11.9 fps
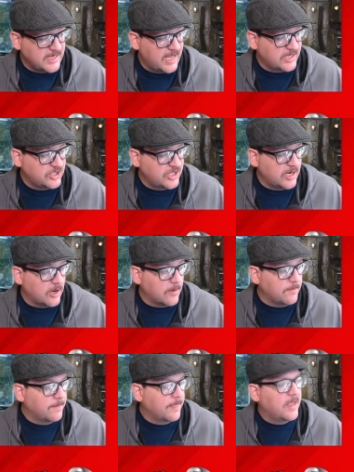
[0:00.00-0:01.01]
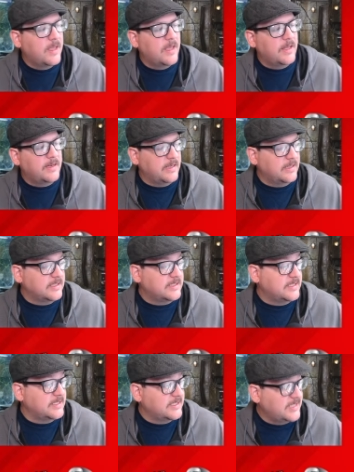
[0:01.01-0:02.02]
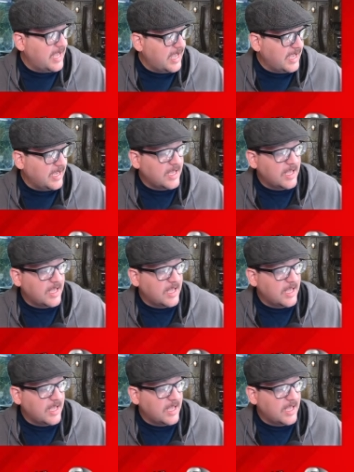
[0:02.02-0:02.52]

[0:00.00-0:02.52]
next year. Needless to say,